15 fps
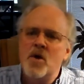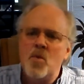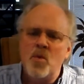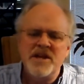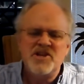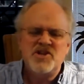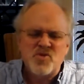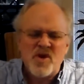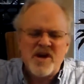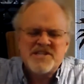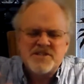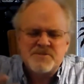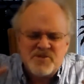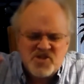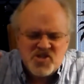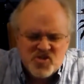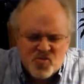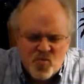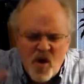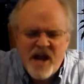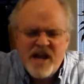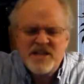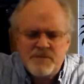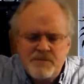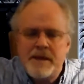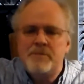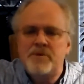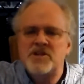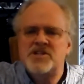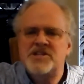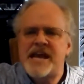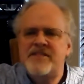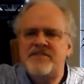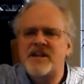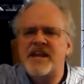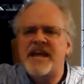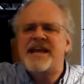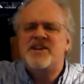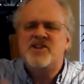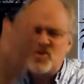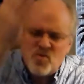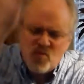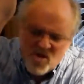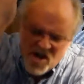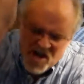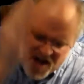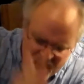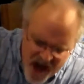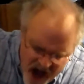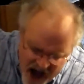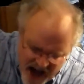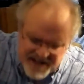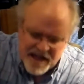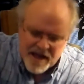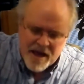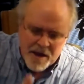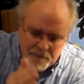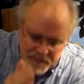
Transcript: when he tries to persuade the people to take the land. Do not